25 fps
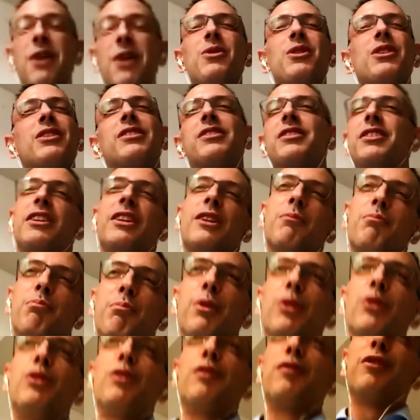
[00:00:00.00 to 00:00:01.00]
was in a
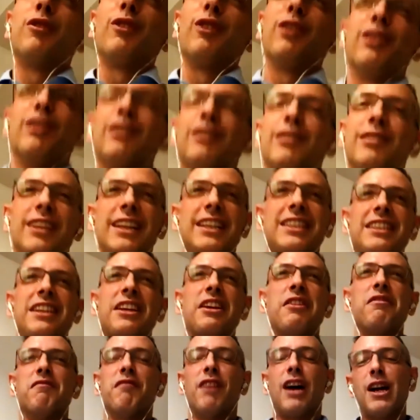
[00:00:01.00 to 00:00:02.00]
beautiful, let's
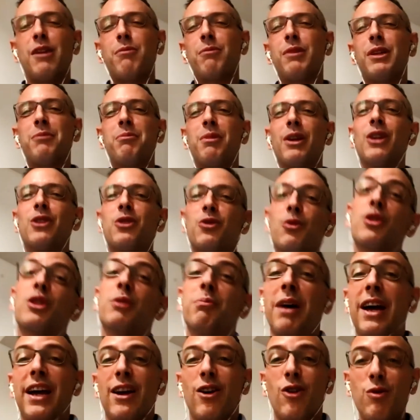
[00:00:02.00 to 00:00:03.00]
say, environment because it
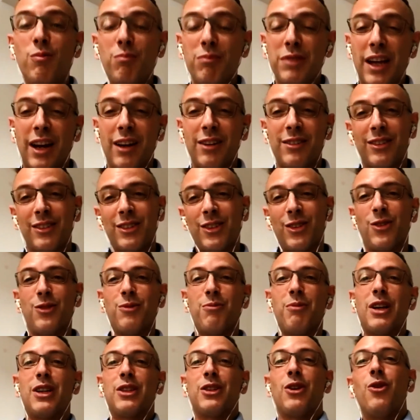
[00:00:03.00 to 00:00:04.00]
was my hometown.
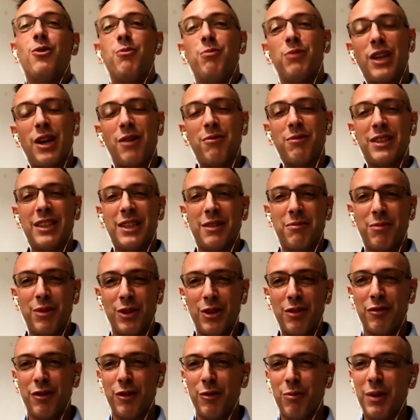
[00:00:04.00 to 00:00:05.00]
So my hometown is a
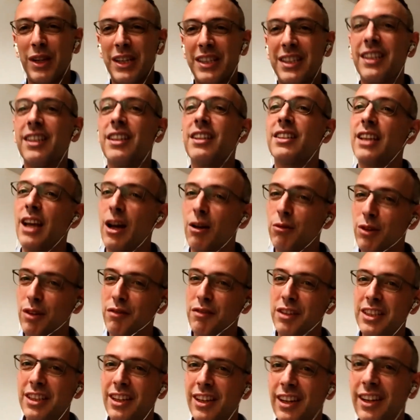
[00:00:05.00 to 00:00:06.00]
beautiful place in the south
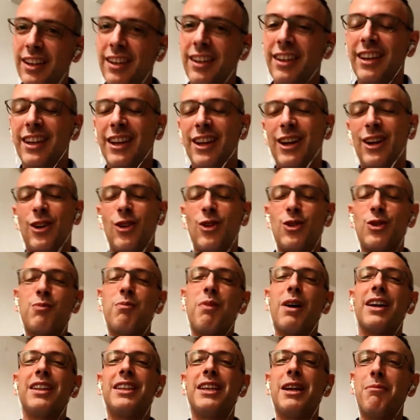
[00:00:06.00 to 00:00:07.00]
of Italy, close
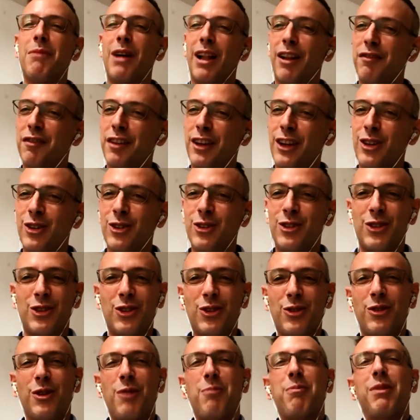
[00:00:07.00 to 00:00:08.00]
by the Amalfi Coast,
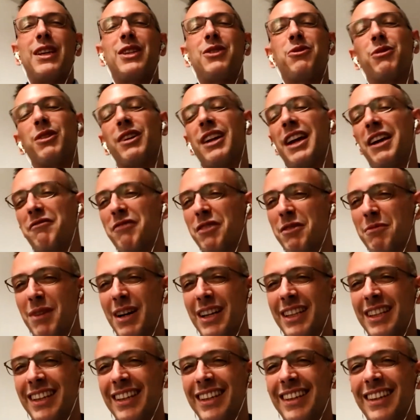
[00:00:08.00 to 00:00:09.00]
so a place where
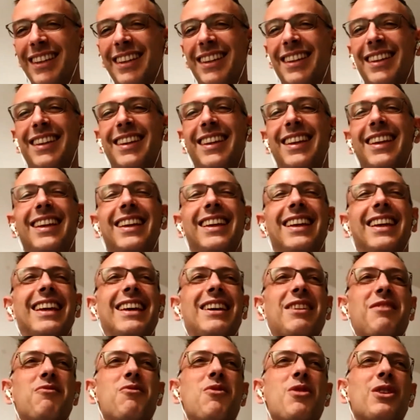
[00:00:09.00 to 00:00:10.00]
everybody
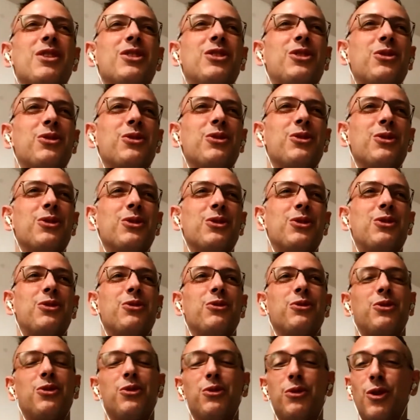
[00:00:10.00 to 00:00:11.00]
want to
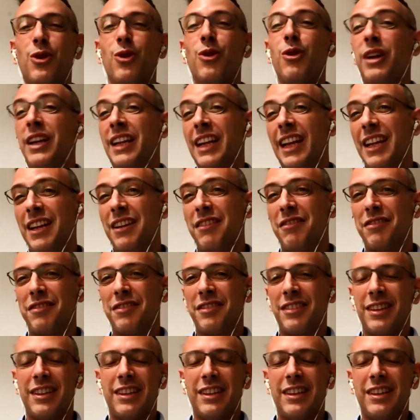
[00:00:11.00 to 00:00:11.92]
go and live.